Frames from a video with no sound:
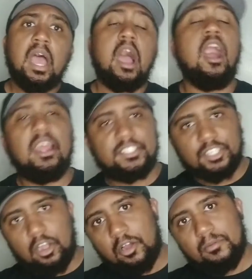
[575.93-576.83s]
Alright,
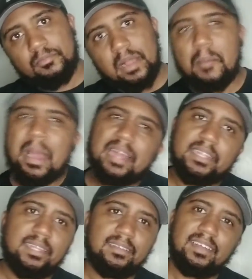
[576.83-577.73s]
y'all. I'm out
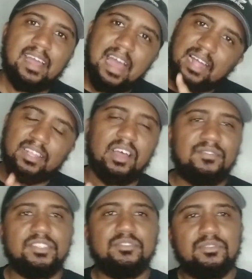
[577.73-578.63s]
of here. I
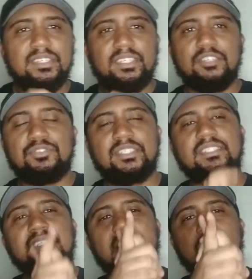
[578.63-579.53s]
love you.
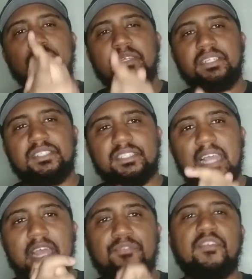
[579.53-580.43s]
Deuces. And be
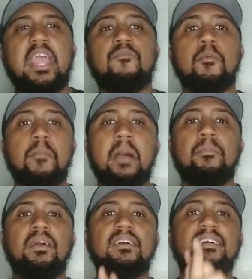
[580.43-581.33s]
safe. And
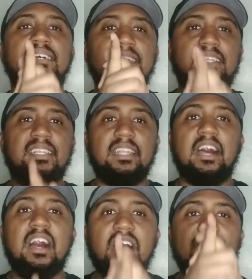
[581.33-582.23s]
remember,
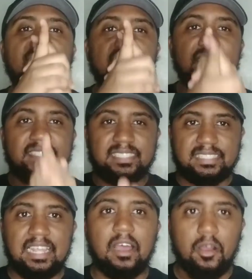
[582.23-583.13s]
love
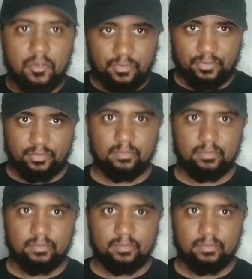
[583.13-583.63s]
yourself.